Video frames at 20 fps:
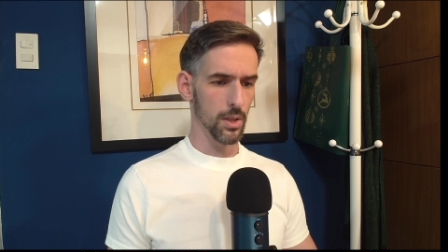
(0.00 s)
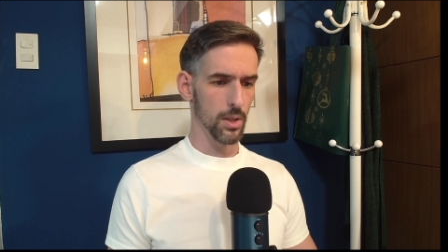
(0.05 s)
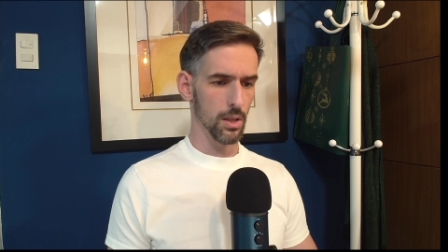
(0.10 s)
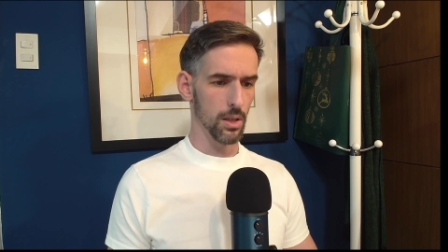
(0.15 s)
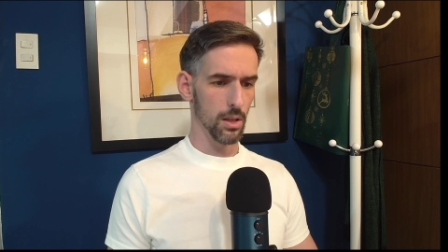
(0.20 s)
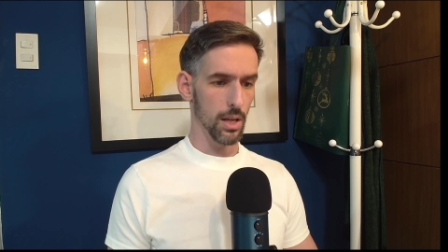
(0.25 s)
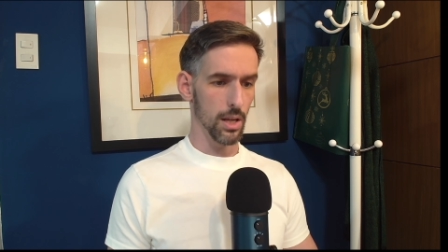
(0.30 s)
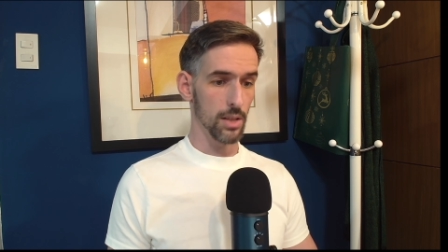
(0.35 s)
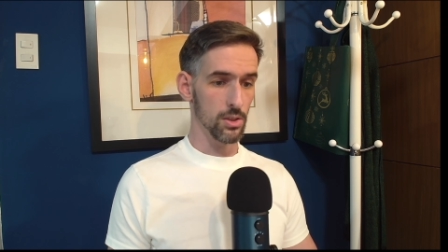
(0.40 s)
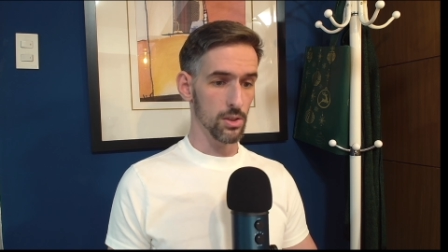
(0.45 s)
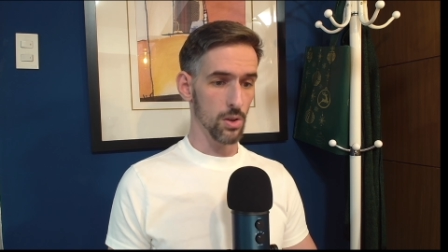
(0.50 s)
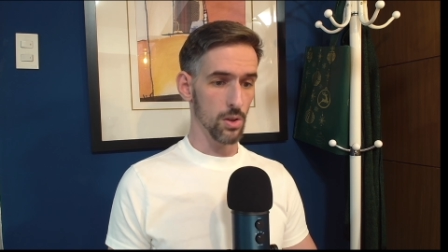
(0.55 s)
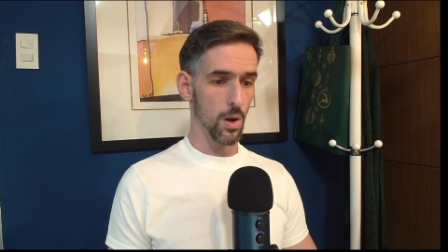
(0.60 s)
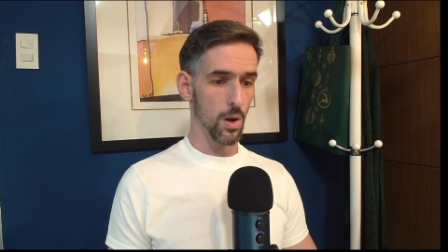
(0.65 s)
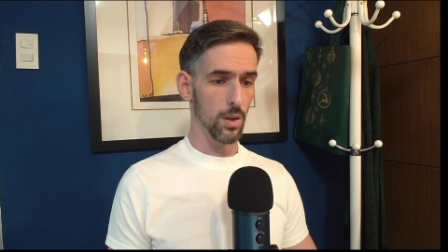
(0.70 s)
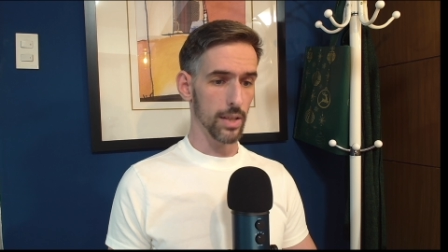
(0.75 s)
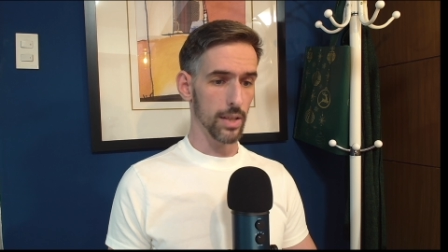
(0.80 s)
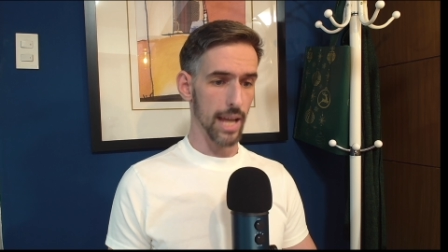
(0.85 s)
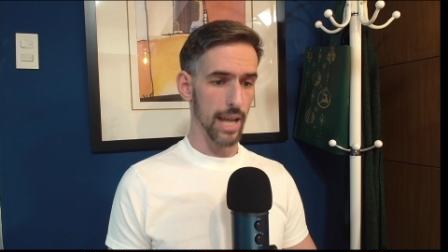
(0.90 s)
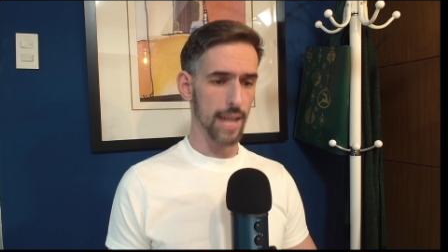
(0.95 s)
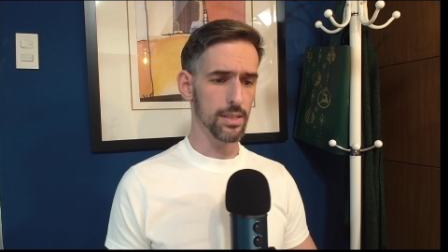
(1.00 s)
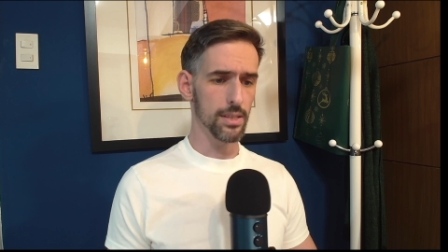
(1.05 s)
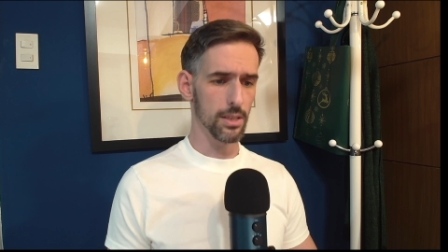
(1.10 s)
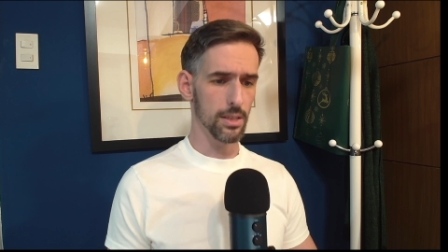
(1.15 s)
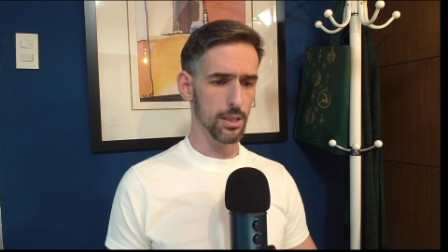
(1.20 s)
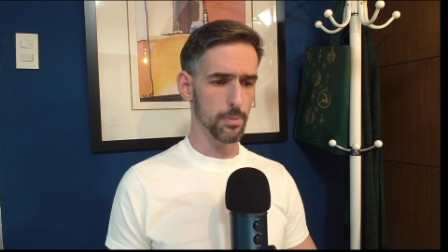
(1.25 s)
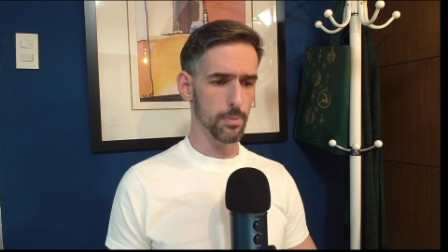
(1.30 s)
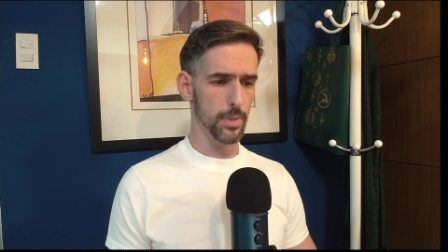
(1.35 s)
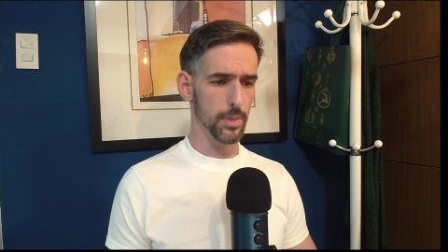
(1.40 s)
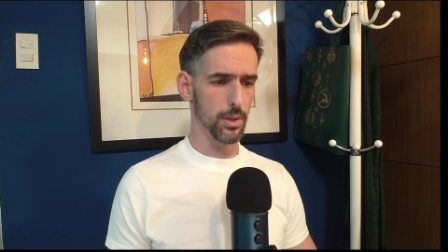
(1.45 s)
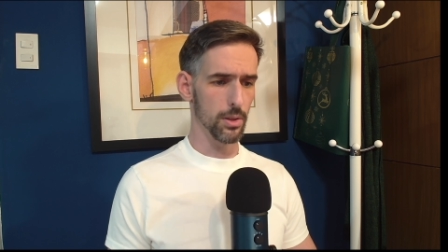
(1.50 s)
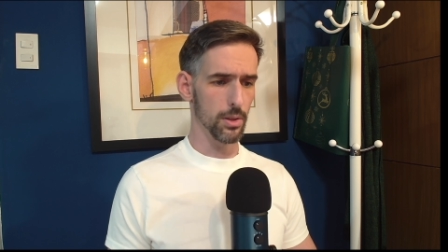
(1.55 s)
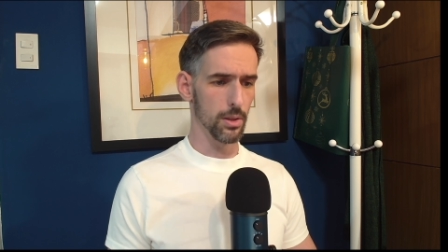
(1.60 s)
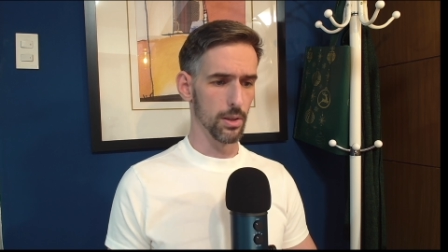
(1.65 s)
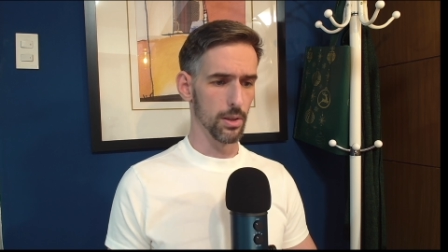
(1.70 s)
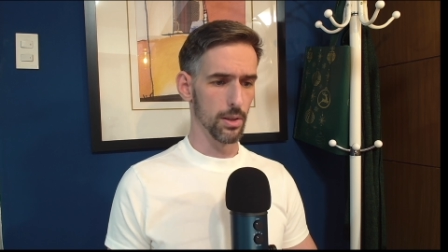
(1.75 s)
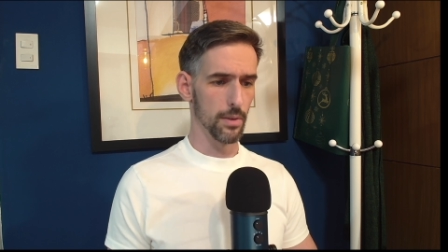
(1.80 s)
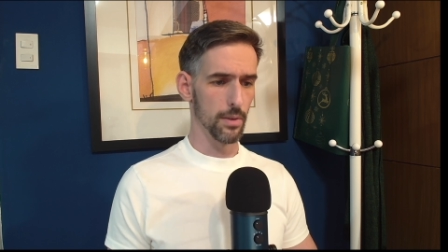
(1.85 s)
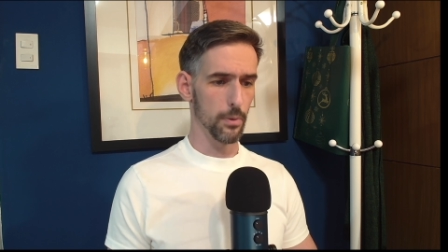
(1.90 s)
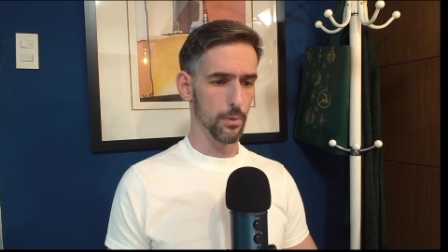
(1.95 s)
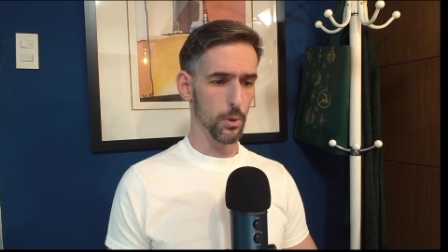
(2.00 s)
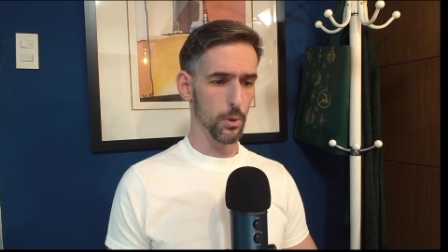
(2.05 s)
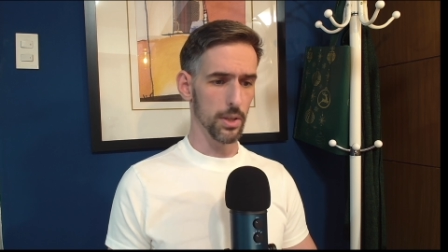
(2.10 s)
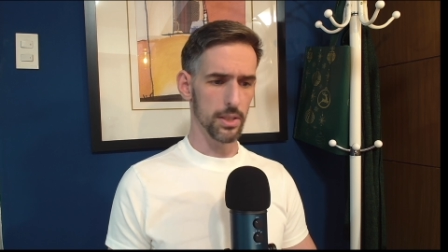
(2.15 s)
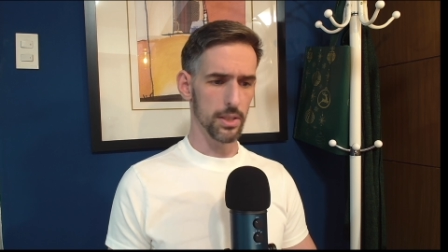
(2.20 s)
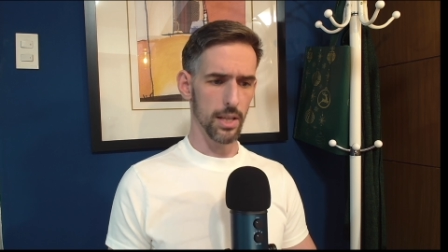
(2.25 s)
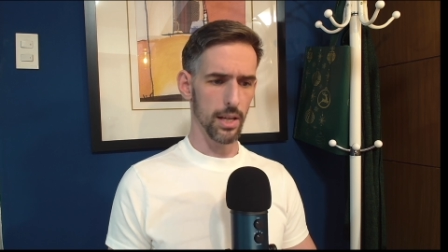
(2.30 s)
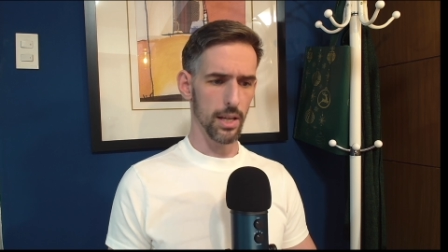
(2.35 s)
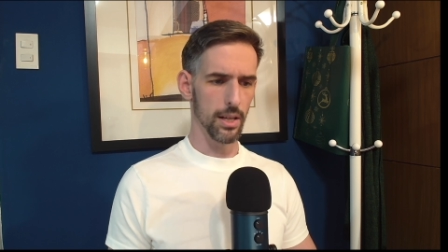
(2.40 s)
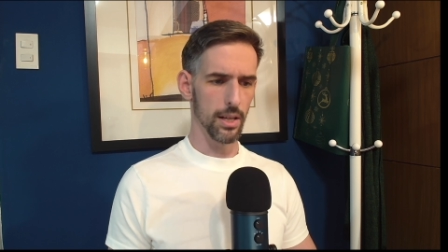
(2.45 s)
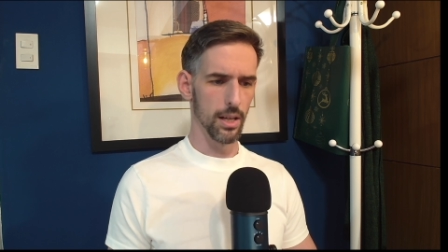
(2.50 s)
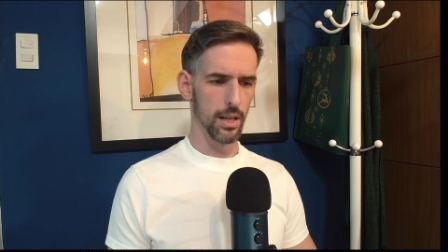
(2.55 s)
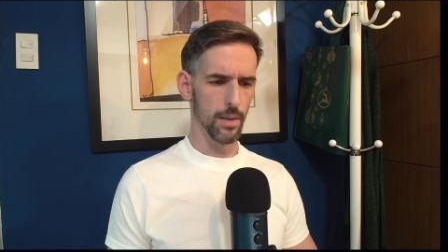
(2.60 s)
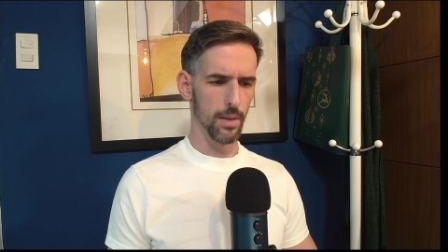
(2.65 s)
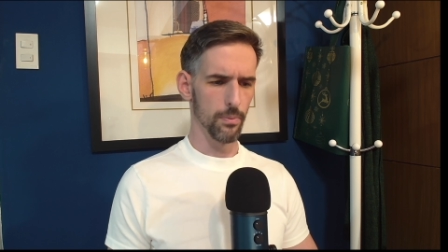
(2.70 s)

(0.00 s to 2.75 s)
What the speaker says: And Saul cast the spear, for he said,